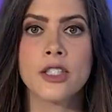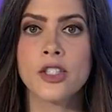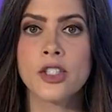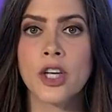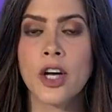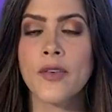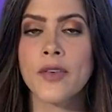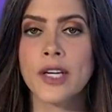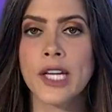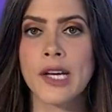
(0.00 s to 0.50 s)

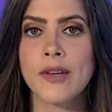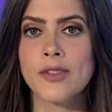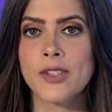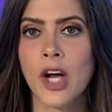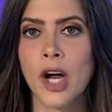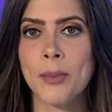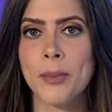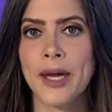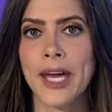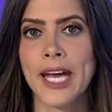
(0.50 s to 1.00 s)
Conservatives
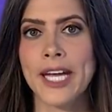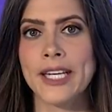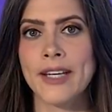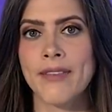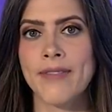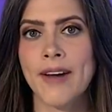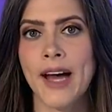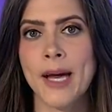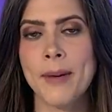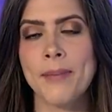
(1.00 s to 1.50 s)
are beginning
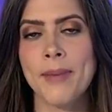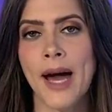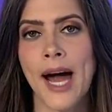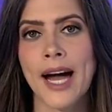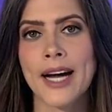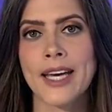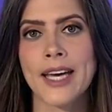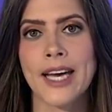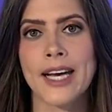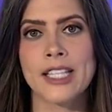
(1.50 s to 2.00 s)
to fight
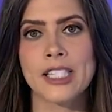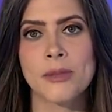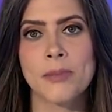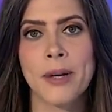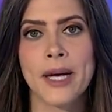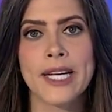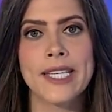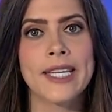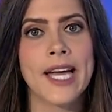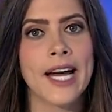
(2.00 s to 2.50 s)
back against
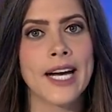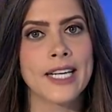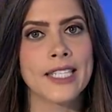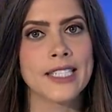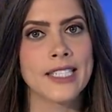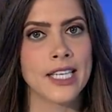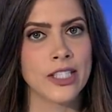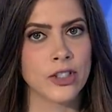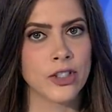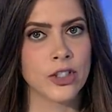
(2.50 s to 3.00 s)
big tech
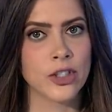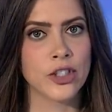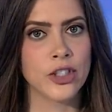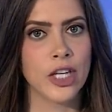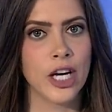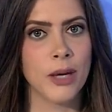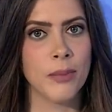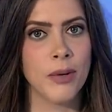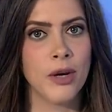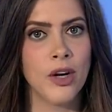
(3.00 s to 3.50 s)

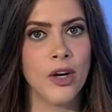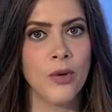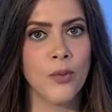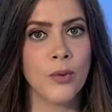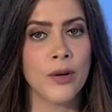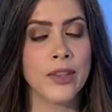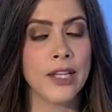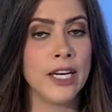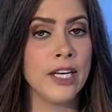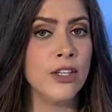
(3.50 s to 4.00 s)
censorship,
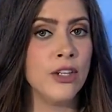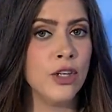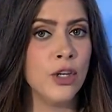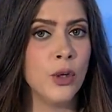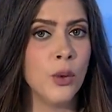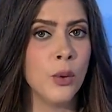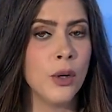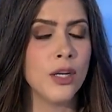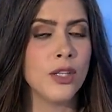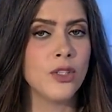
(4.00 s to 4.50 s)
with a
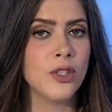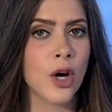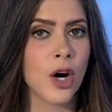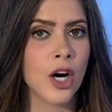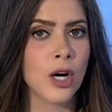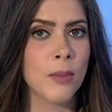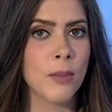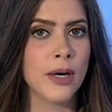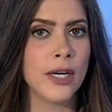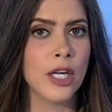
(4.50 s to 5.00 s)
new
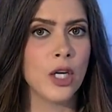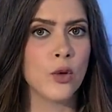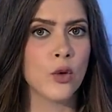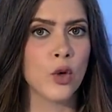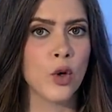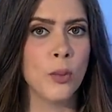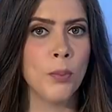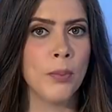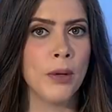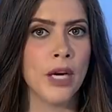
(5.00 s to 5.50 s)
dark money
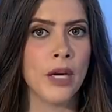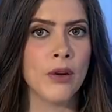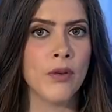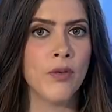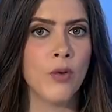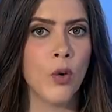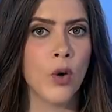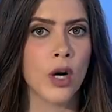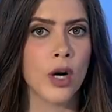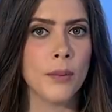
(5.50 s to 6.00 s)
group being
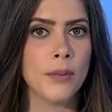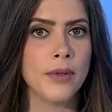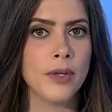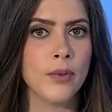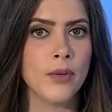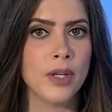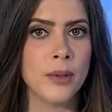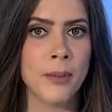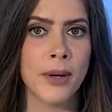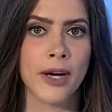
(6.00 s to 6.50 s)
formed.
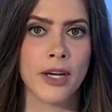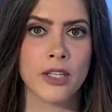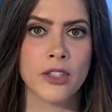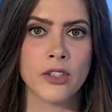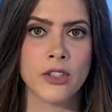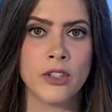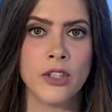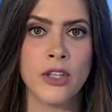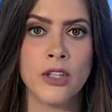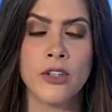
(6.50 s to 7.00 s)
One
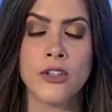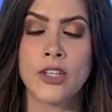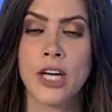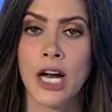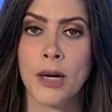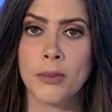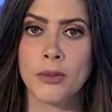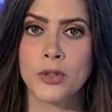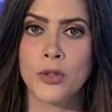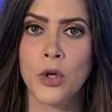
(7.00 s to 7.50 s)
America's
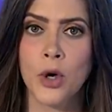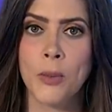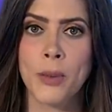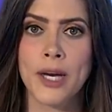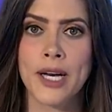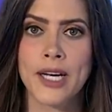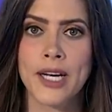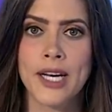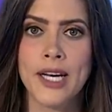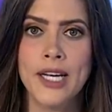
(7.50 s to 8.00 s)
Jack
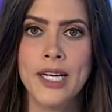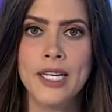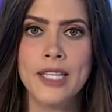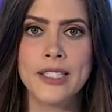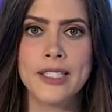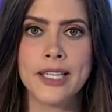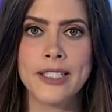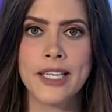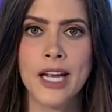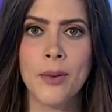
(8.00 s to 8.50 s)
Posobiec
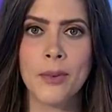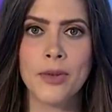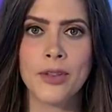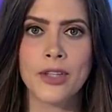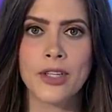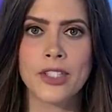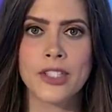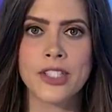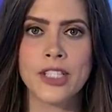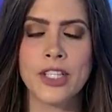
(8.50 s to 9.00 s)
sat down with
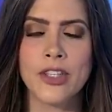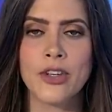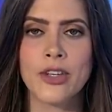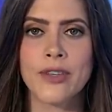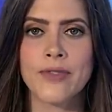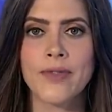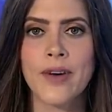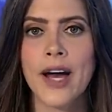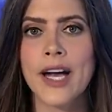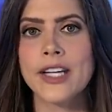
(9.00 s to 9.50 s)
their senior
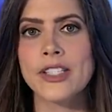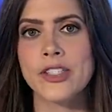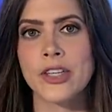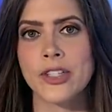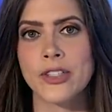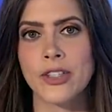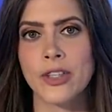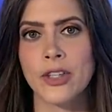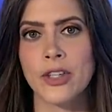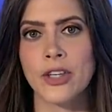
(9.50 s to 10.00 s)

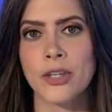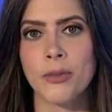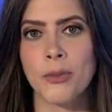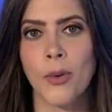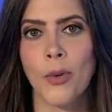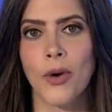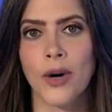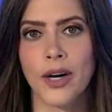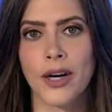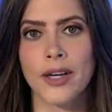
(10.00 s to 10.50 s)
advisor to learn
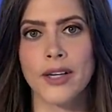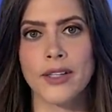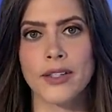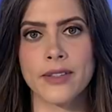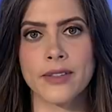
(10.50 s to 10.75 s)
more.